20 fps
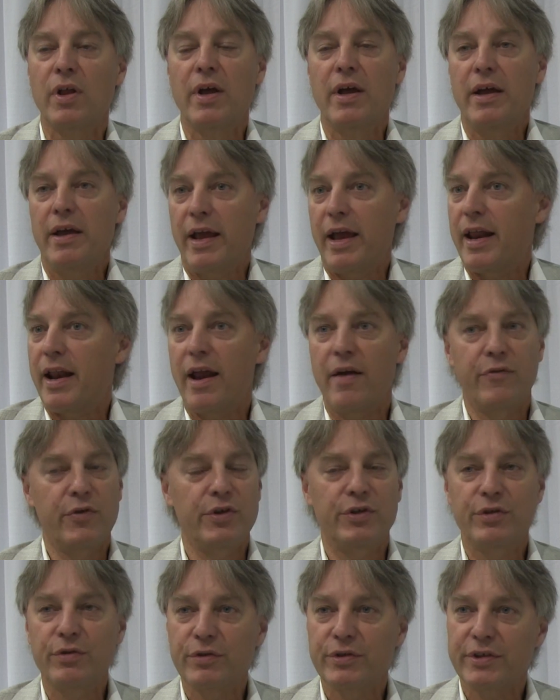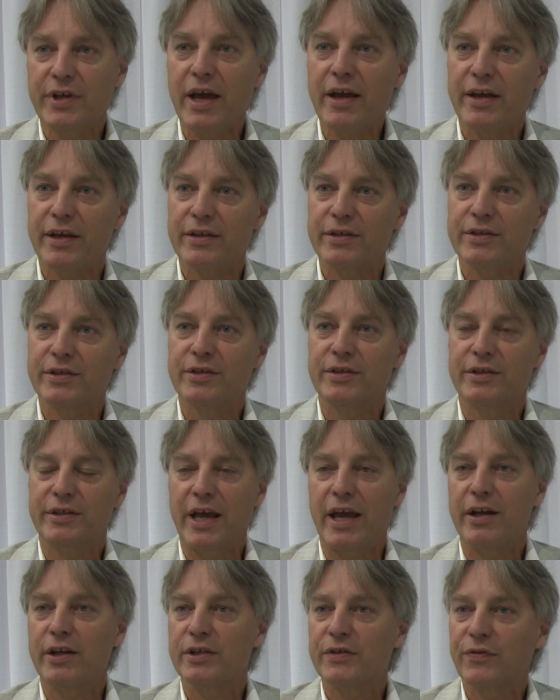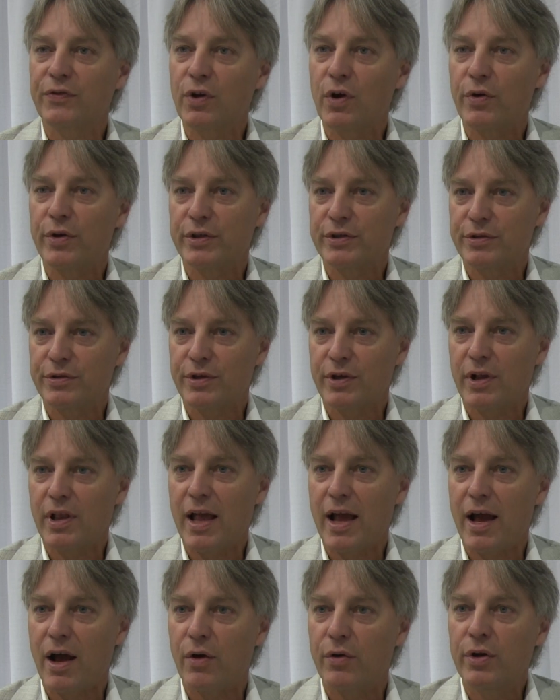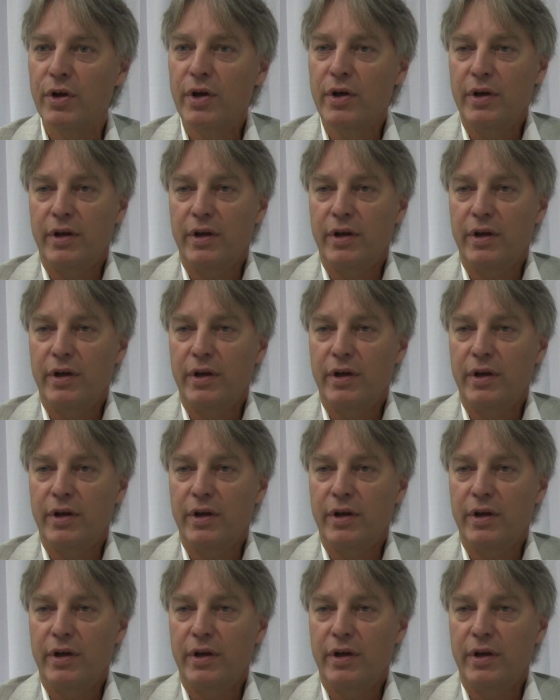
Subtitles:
and every 2 seconds, data is flowing to the cloud.